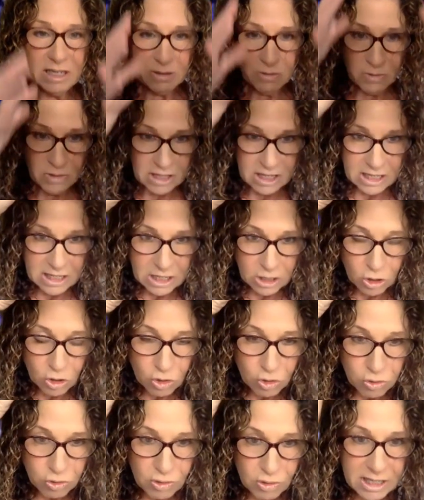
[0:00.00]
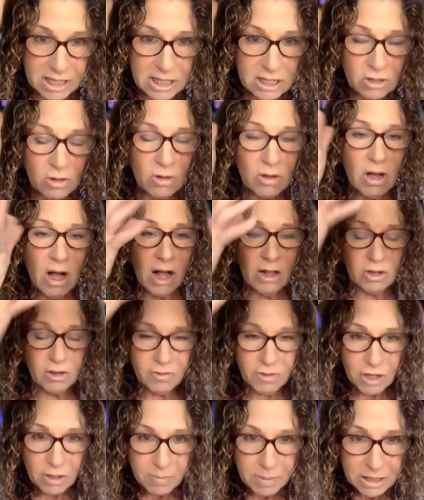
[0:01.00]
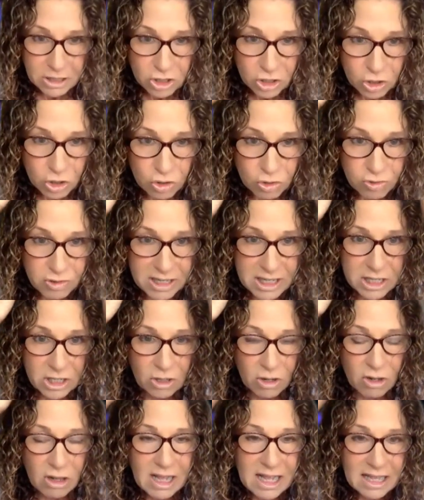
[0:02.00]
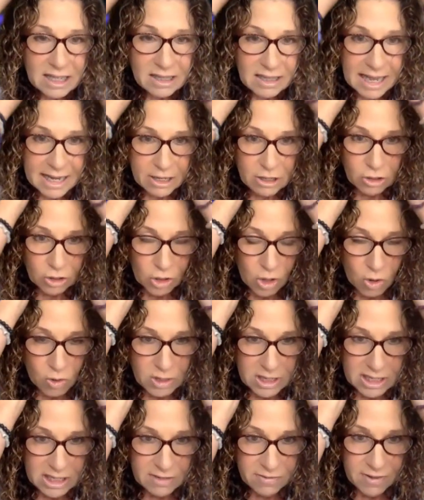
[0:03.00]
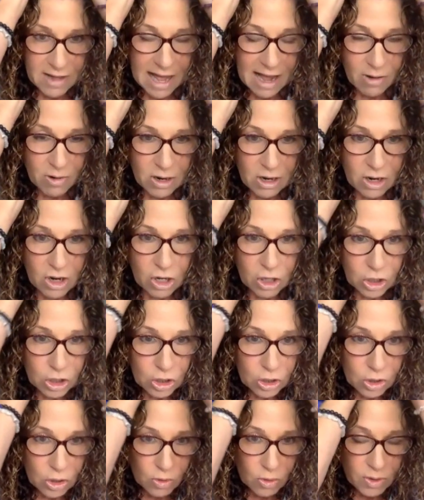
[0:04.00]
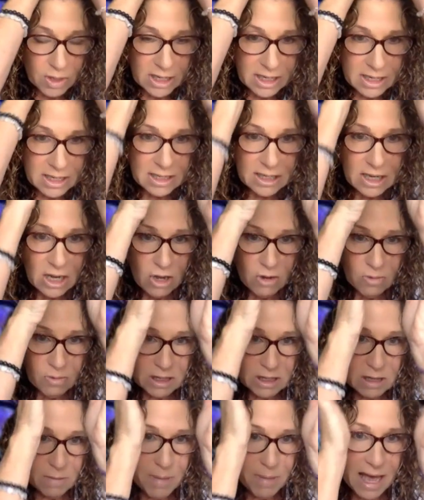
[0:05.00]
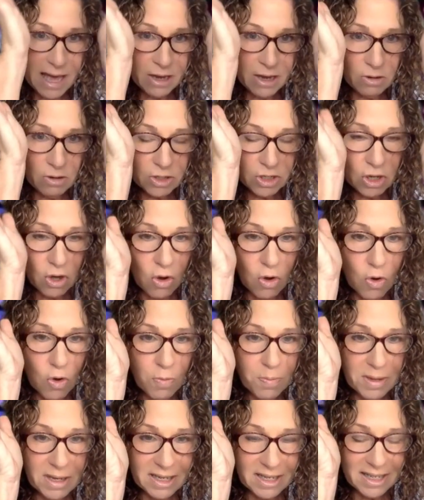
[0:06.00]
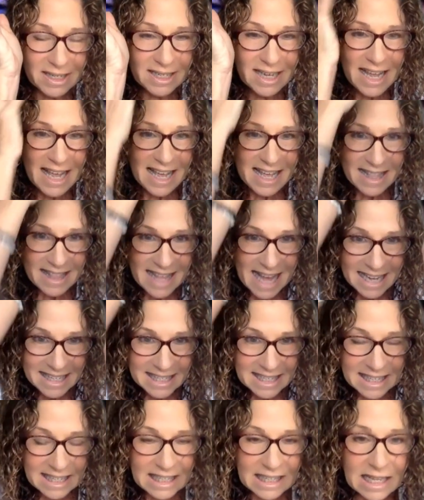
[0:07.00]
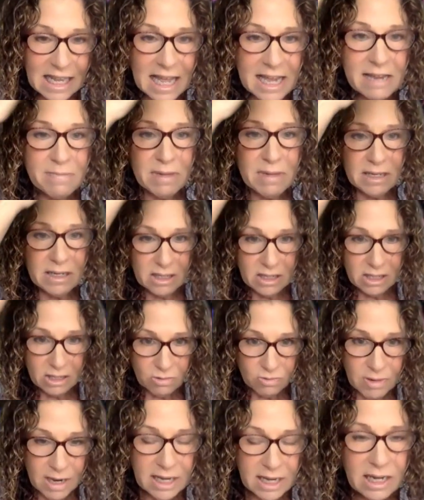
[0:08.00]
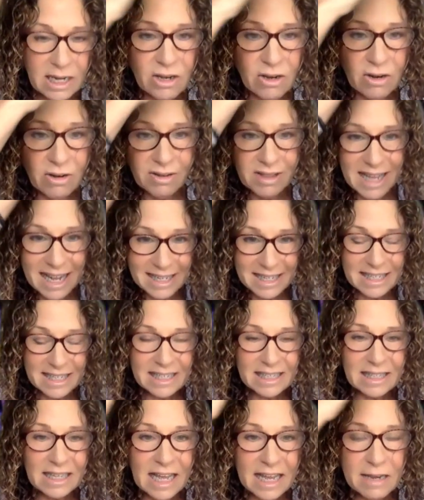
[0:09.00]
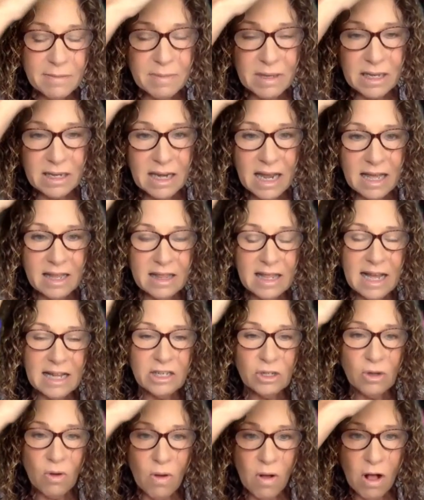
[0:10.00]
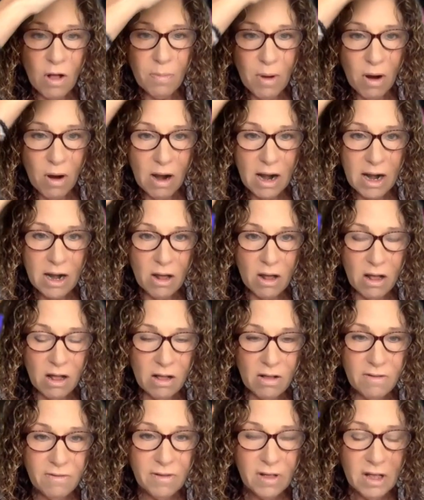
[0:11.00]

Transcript: it's a crystal color. If you can picture crystal, like a lotus flower, a lotus with the petals opened, that's enlightenment right here. That's enlightenment. And that's all part of